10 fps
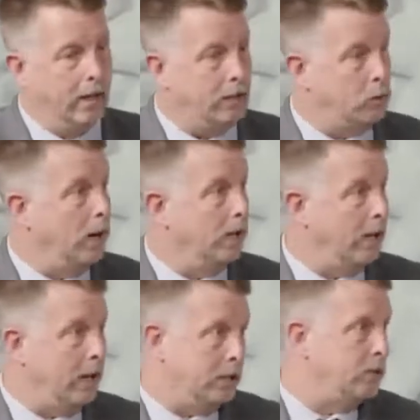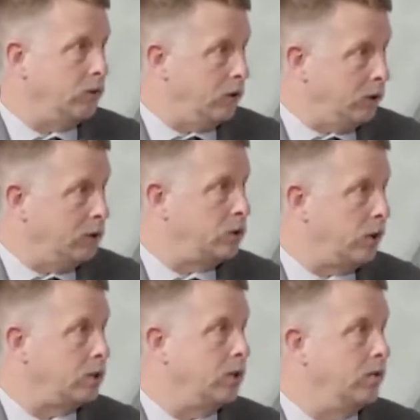as well as for the
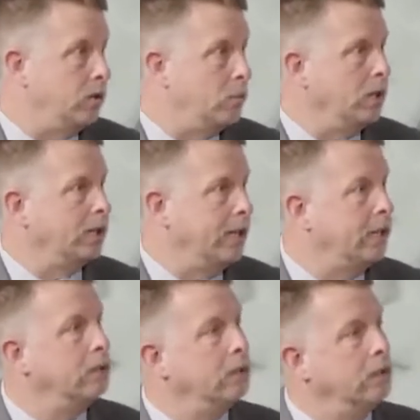construction of the building.